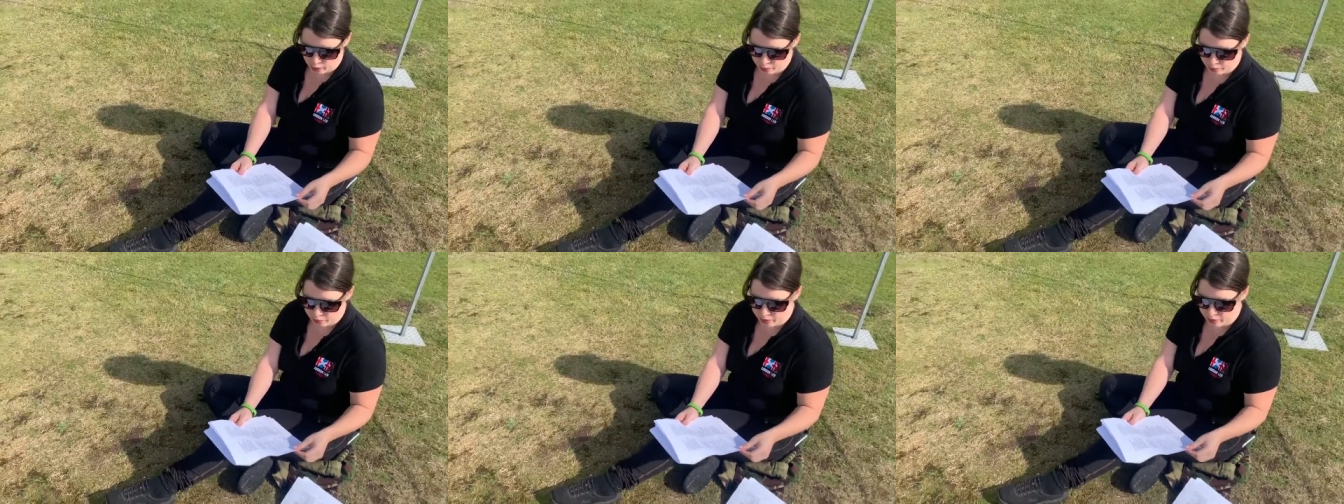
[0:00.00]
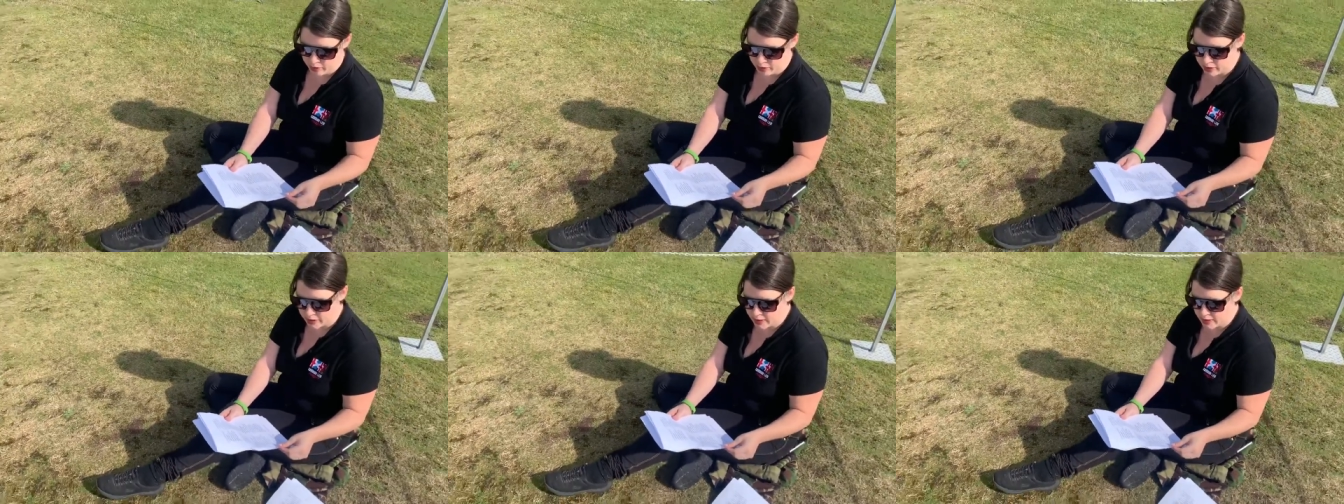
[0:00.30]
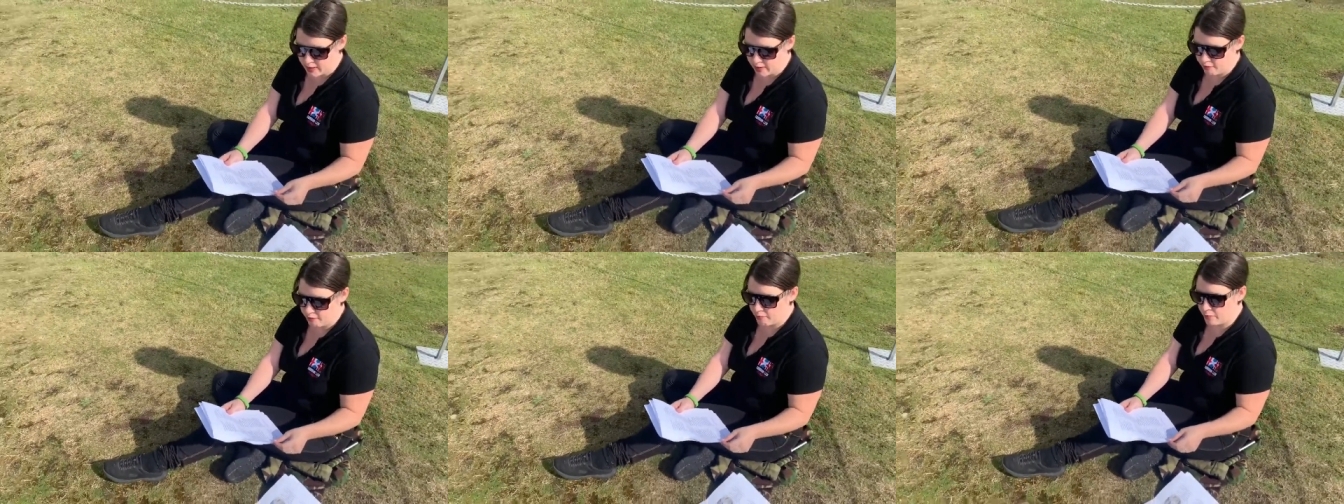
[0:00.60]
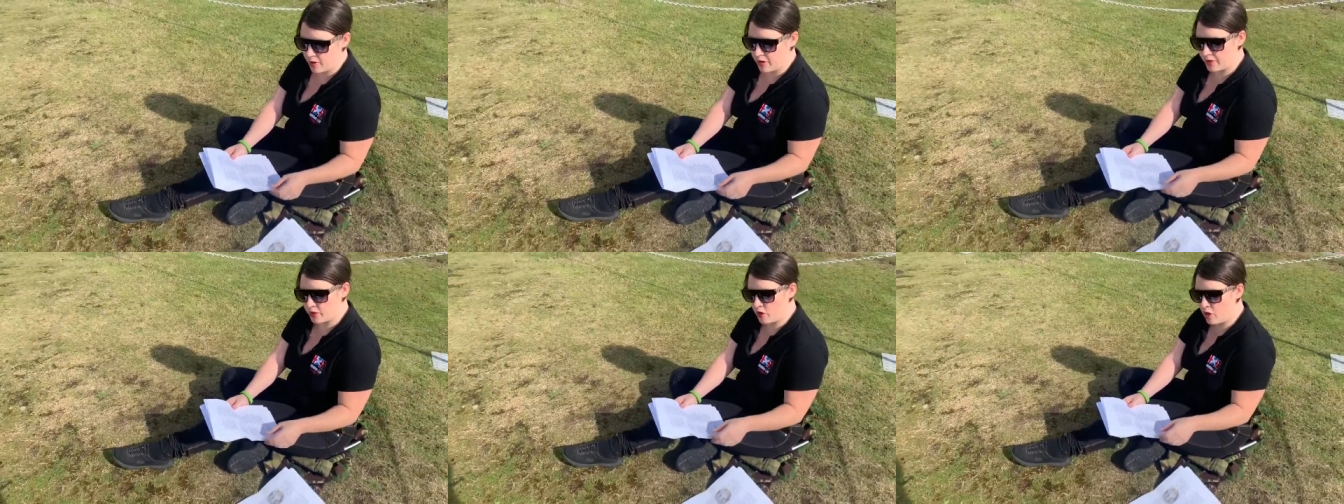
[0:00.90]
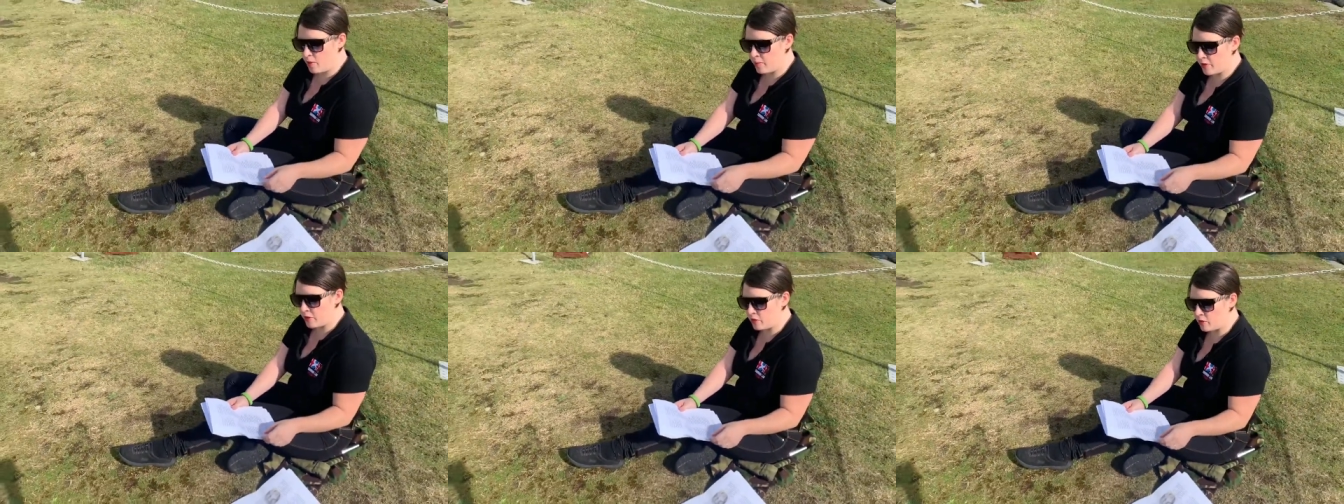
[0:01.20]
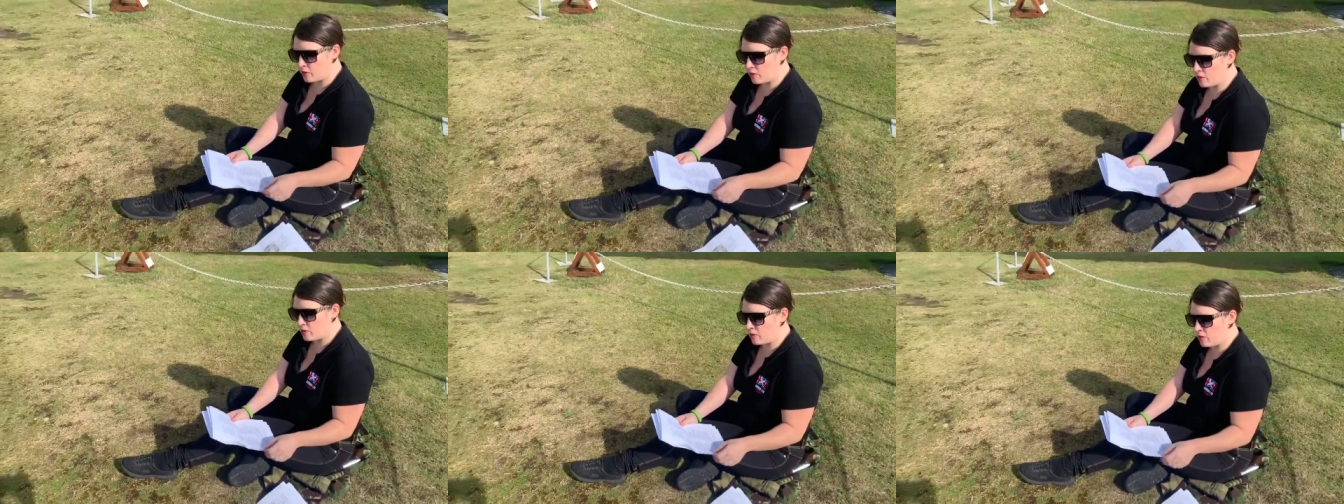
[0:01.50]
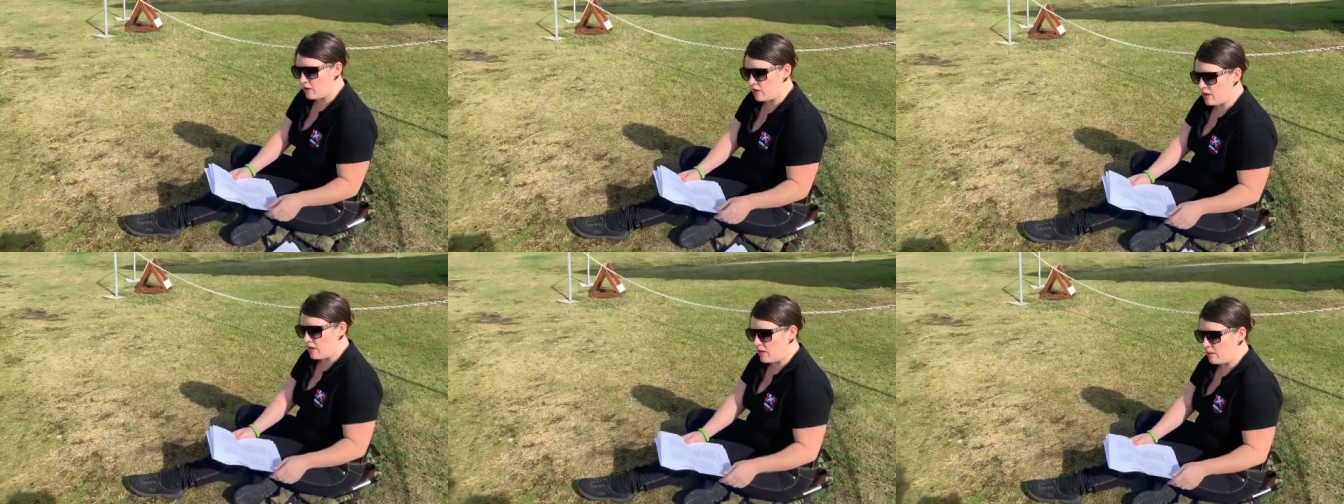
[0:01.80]
prerogative by common law
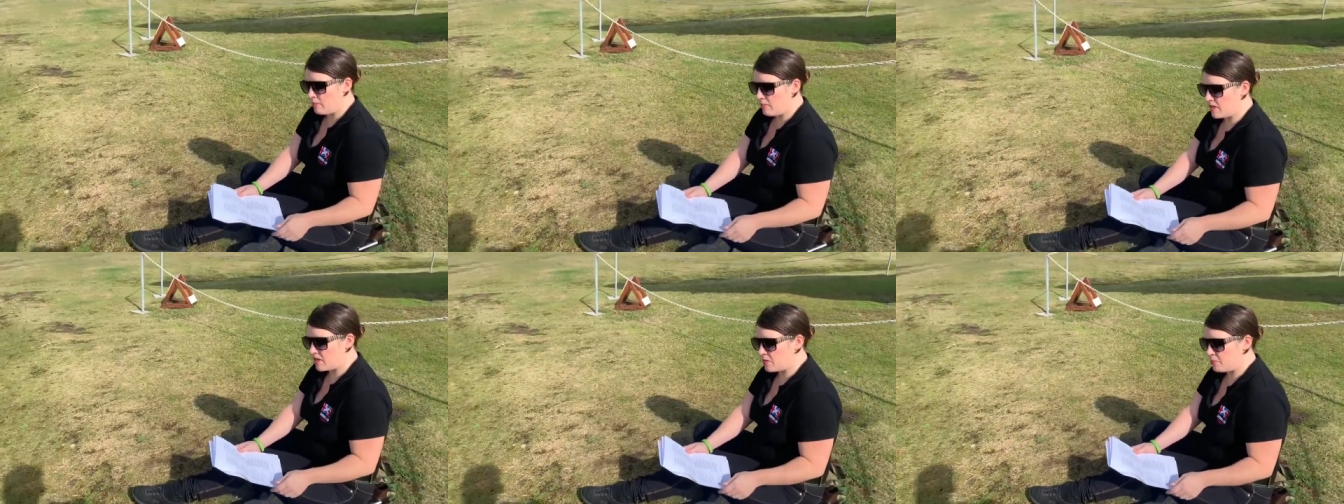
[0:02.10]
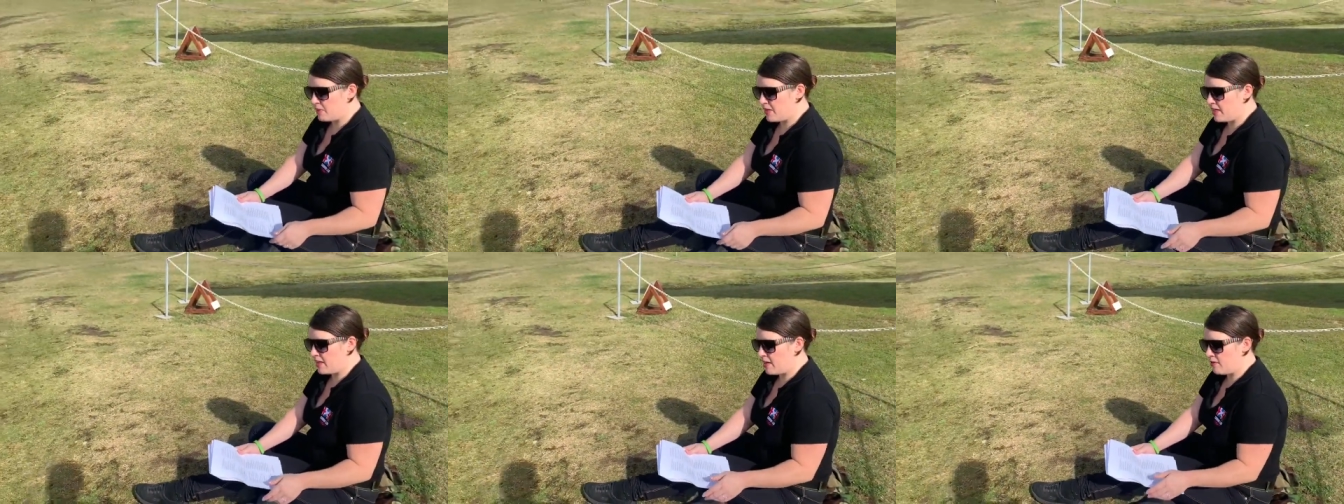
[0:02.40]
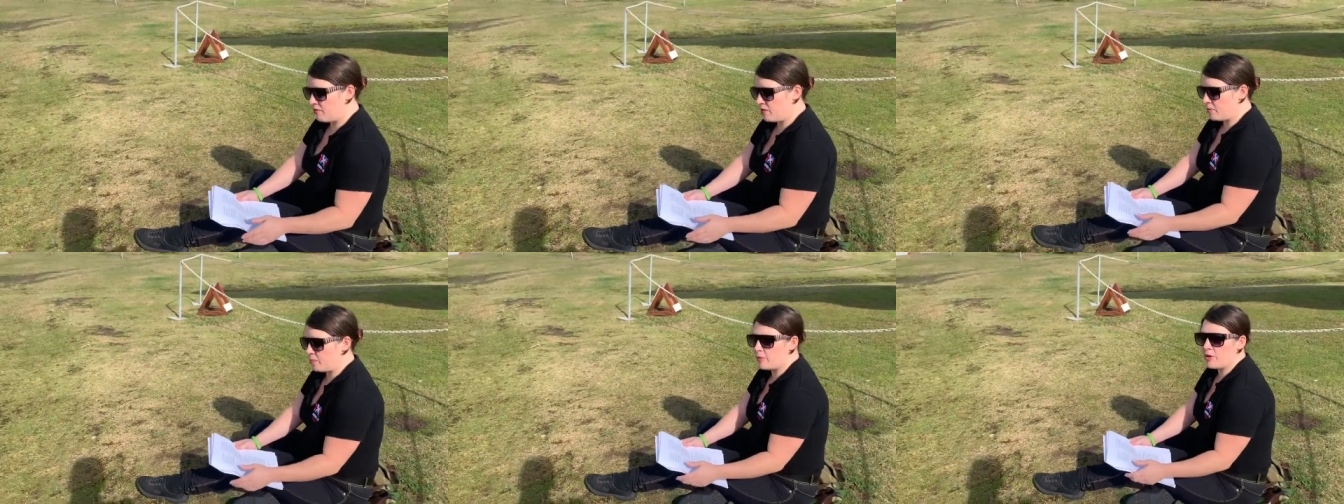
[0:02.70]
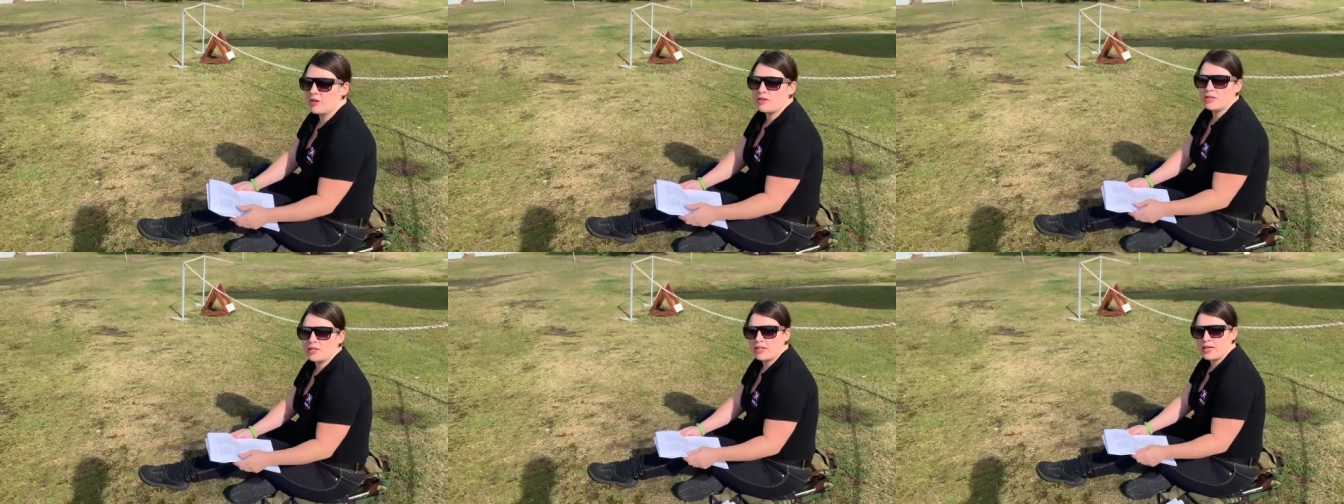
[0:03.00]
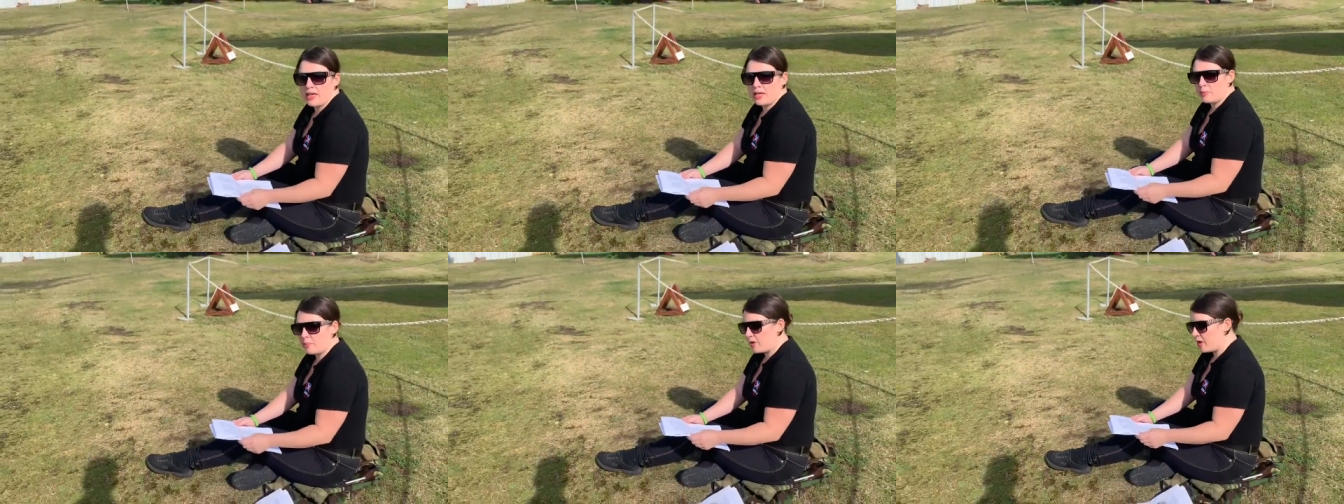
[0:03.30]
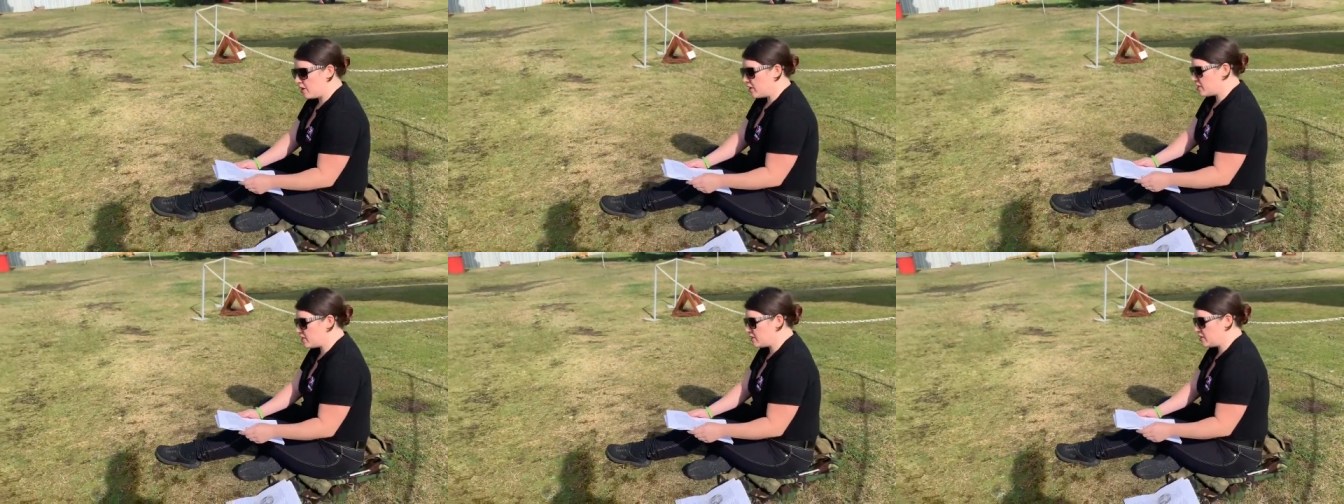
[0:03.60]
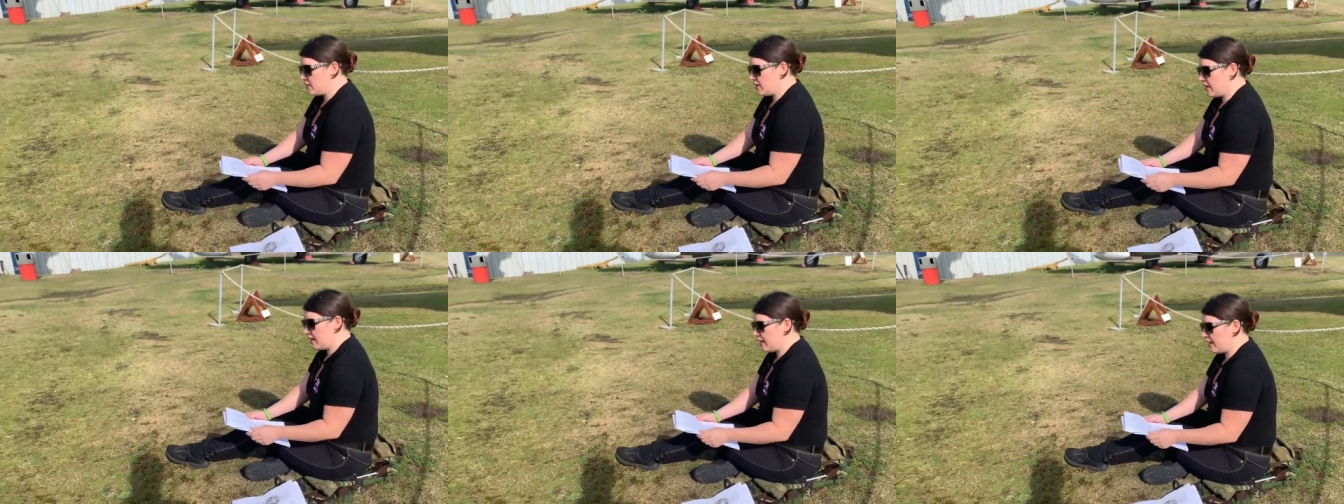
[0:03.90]
must be given by the king
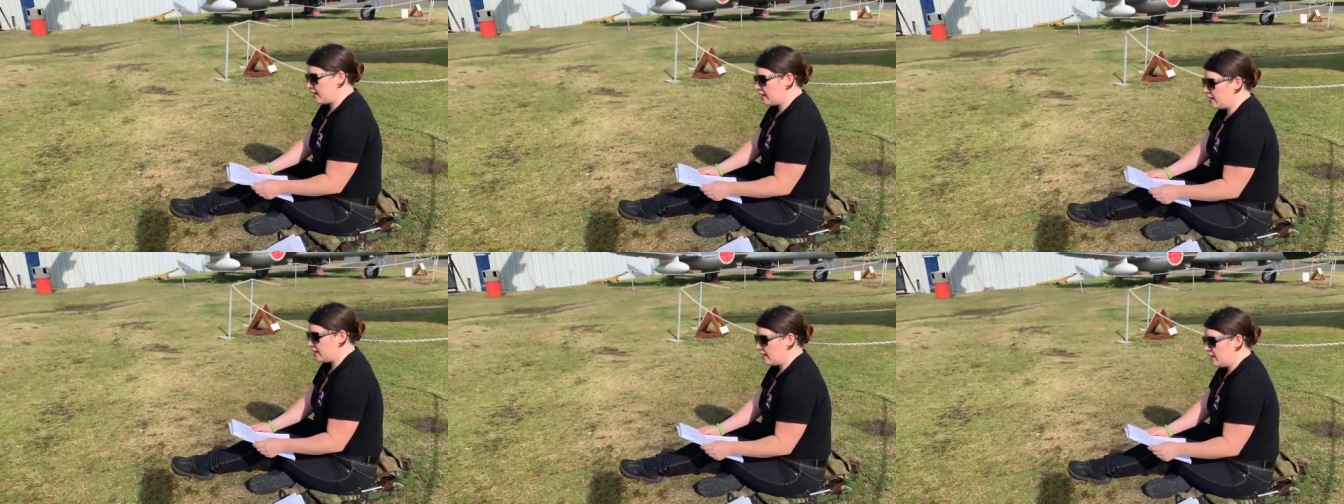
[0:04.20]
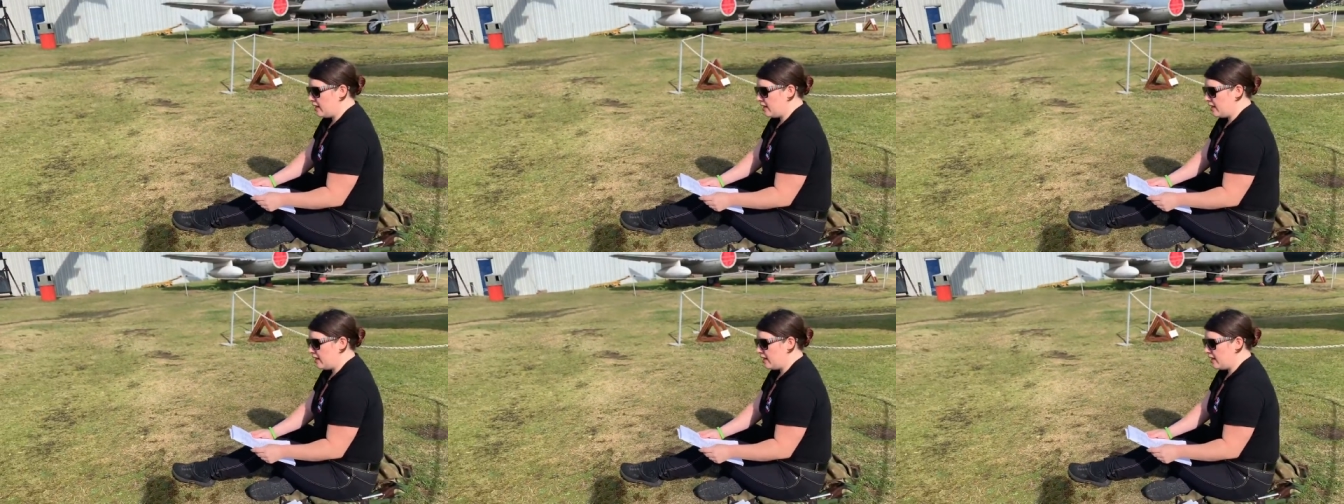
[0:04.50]
personally,